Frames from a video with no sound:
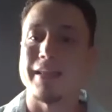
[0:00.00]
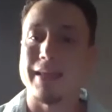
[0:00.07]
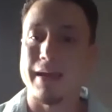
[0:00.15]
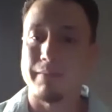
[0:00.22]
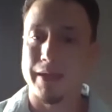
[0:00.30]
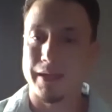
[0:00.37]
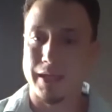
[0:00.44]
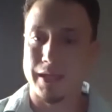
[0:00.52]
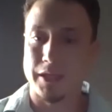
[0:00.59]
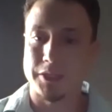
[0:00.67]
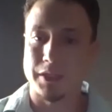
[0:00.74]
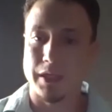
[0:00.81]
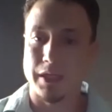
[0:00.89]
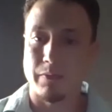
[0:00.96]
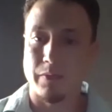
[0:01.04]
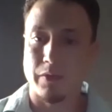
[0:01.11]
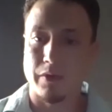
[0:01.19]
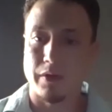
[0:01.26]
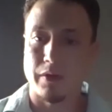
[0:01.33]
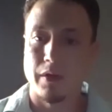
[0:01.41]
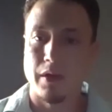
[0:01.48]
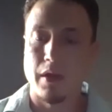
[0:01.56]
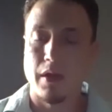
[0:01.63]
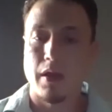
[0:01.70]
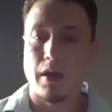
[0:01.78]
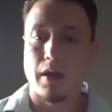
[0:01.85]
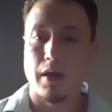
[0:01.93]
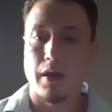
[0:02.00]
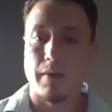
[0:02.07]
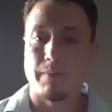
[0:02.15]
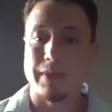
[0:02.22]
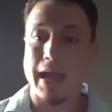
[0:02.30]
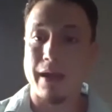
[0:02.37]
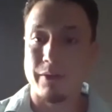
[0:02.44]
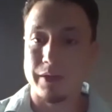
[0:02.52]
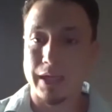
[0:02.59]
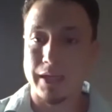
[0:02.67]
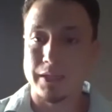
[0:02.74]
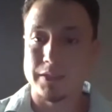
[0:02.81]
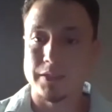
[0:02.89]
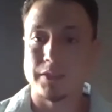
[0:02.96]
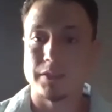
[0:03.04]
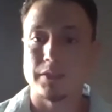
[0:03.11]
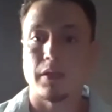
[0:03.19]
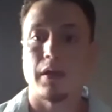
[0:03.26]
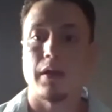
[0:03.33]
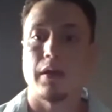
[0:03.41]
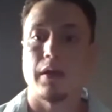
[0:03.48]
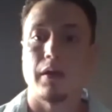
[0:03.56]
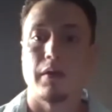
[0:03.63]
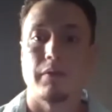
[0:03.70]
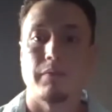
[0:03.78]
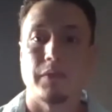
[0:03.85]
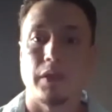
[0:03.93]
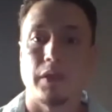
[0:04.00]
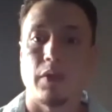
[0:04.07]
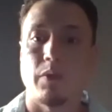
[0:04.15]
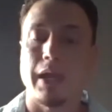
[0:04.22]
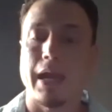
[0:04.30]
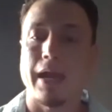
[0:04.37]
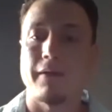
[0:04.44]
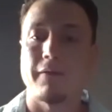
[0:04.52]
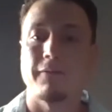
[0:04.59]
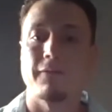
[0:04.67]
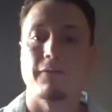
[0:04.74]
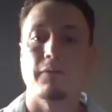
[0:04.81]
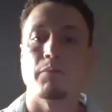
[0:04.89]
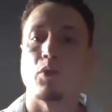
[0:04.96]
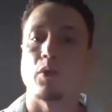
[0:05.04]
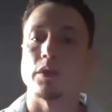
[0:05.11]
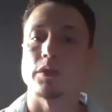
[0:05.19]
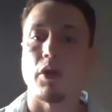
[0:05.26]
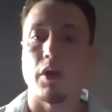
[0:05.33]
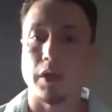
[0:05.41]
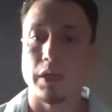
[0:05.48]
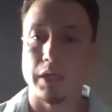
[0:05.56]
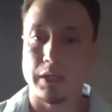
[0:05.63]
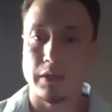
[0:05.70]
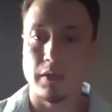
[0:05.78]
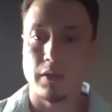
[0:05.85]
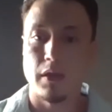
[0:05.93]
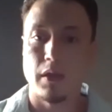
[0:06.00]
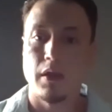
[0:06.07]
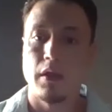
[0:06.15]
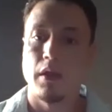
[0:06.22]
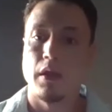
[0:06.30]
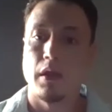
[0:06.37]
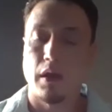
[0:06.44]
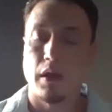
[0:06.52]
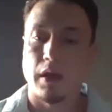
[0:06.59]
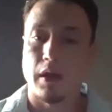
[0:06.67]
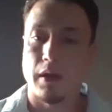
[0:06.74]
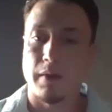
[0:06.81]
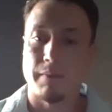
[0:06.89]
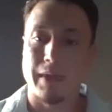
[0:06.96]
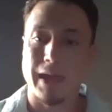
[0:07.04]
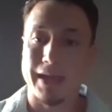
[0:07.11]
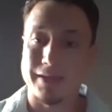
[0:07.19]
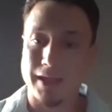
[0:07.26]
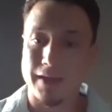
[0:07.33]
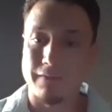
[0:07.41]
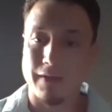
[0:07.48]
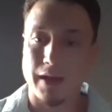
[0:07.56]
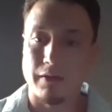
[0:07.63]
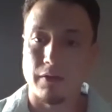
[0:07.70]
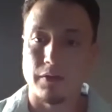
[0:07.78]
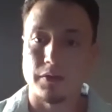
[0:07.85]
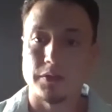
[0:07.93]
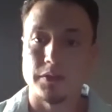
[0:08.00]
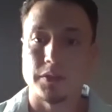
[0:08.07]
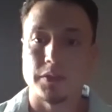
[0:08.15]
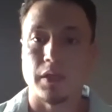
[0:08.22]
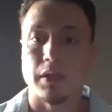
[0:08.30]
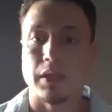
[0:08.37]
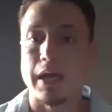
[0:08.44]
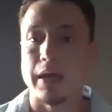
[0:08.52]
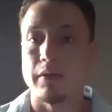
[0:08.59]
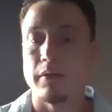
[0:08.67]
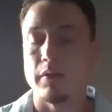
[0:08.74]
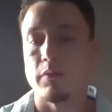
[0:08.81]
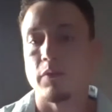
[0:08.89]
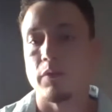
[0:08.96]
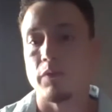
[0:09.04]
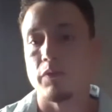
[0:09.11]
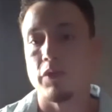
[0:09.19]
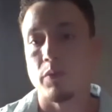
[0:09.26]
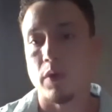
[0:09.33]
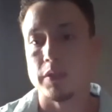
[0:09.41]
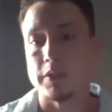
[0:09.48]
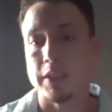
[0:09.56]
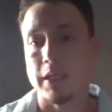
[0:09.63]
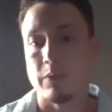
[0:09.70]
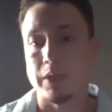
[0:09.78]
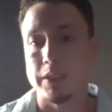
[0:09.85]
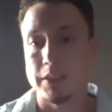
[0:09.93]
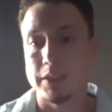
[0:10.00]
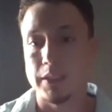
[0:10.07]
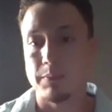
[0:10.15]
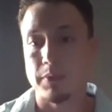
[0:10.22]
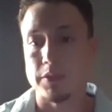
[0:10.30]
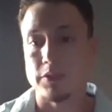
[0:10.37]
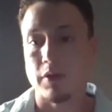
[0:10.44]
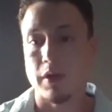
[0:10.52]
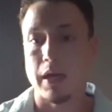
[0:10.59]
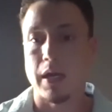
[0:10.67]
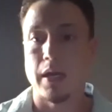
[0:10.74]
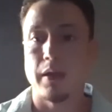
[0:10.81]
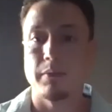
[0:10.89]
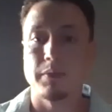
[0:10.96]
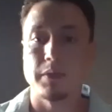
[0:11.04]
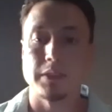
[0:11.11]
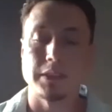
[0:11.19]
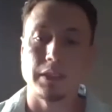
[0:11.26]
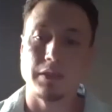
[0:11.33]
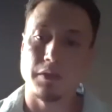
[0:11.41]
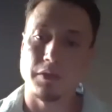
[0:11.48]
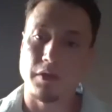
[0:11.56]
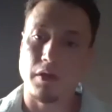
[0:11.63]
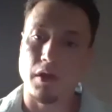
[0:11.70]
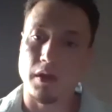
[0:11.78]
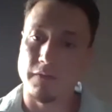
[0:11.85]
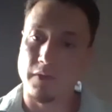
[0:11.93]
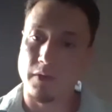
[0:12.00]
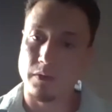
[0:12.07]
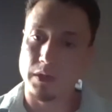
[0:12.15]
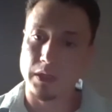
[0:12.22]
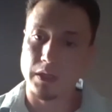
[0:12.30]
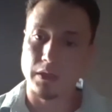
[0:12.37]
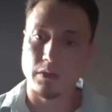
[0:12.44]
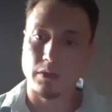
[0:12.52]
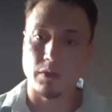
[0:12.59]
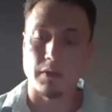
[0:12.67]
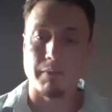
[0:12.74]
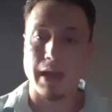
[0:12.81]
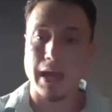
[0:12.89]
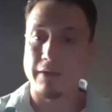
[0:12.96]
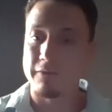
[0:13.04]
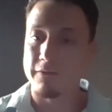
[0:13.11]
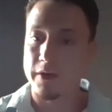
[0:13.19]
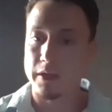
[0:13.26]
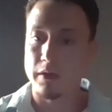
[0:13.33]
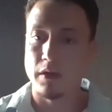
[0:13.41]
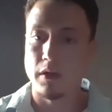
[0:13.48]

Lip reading: that medication anymore. Nowadays, we have more targeted antivirals. A lot of the ones that we see prescribed is either the Harvoni or the Mavorite.